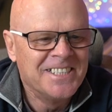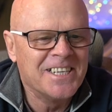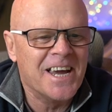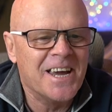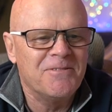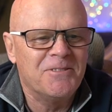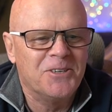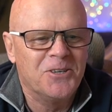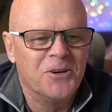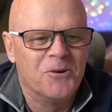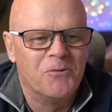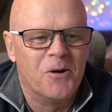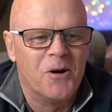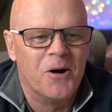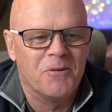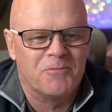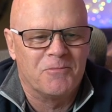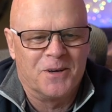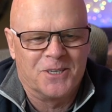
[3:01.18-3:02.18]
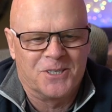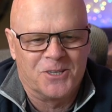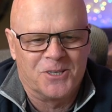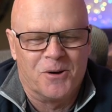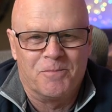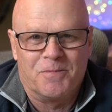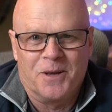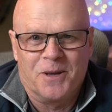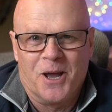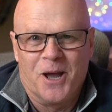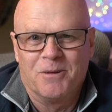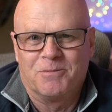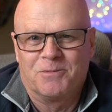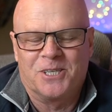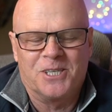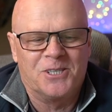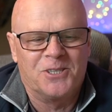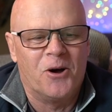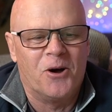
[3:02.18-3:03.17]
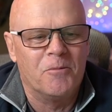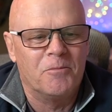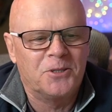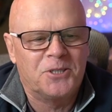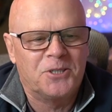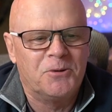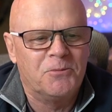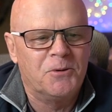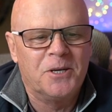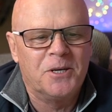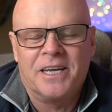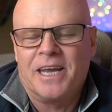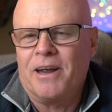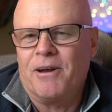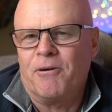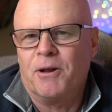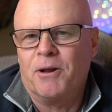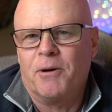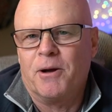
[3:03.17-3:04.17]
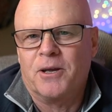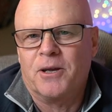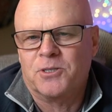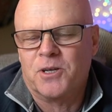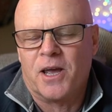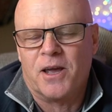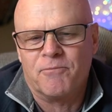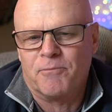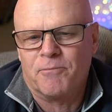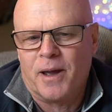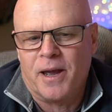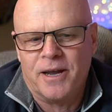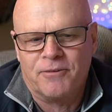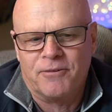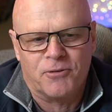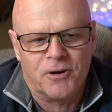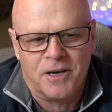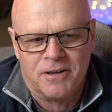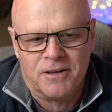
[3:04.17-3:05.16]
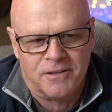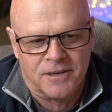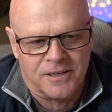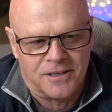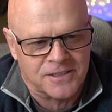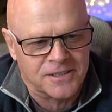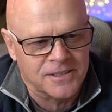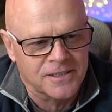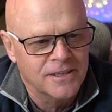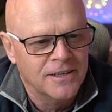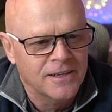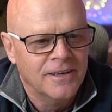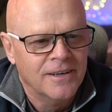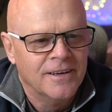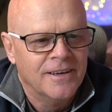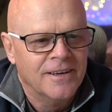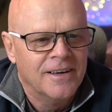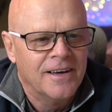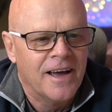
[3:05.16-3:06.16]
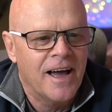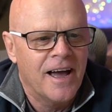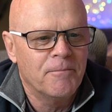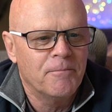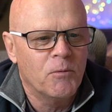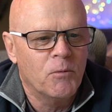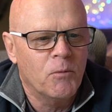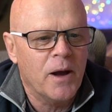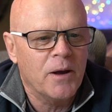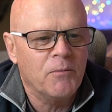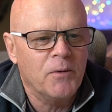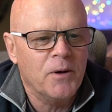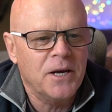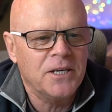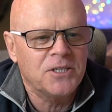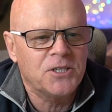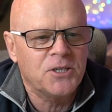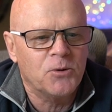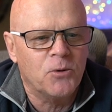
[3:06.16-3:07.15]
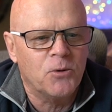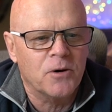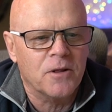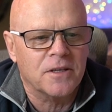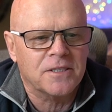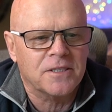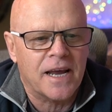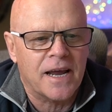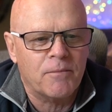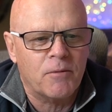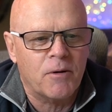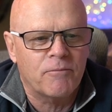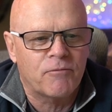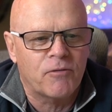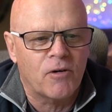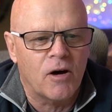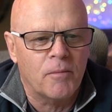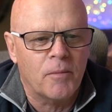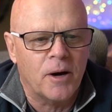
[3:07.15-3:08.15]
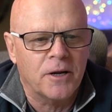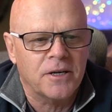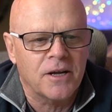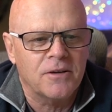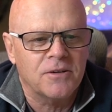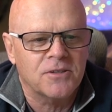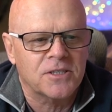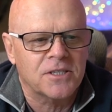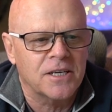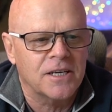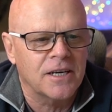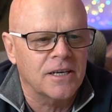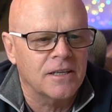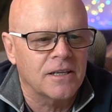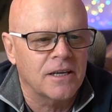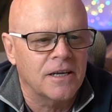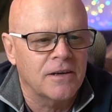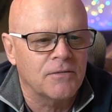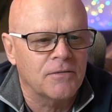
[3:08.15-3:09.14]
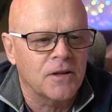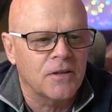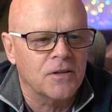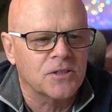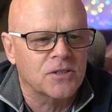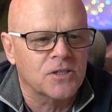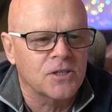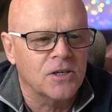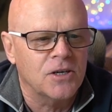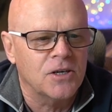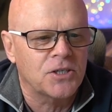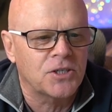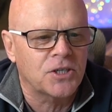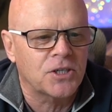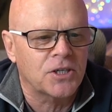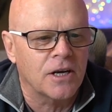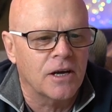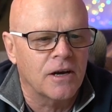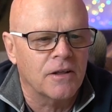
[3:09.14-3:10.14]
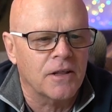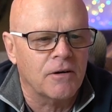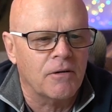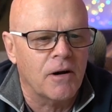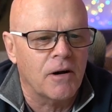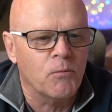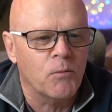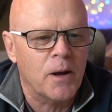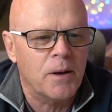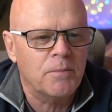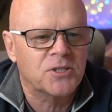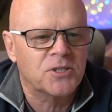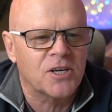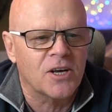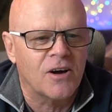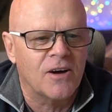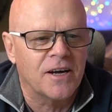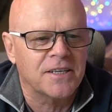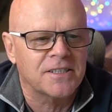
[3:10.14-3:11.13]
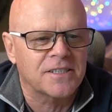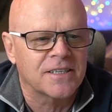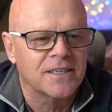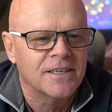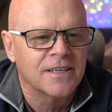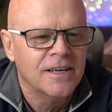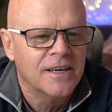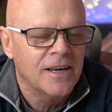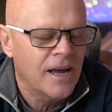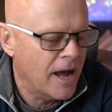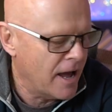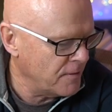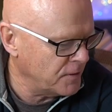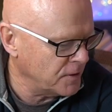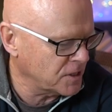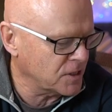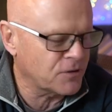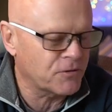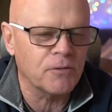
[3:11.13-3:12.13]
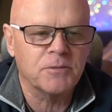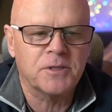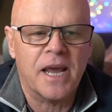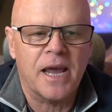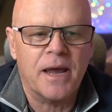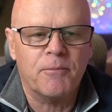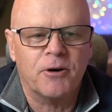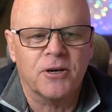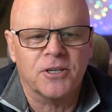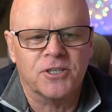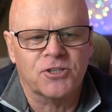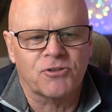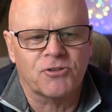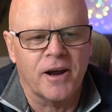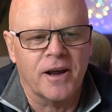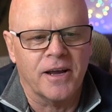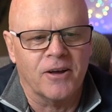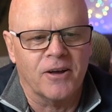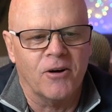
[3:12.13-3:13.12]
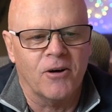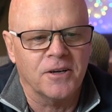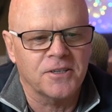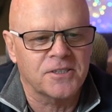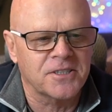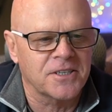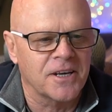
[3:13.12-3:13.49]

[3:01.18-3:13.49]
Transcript: David, your wife must not be home. She's not, but she wouldn't care anyway because I haven't paid for any of this. Um, wait, where did you order the Tamron from? I don't see it even in the search, uh, their own website. Uh, this is from Tamron Australia, guys.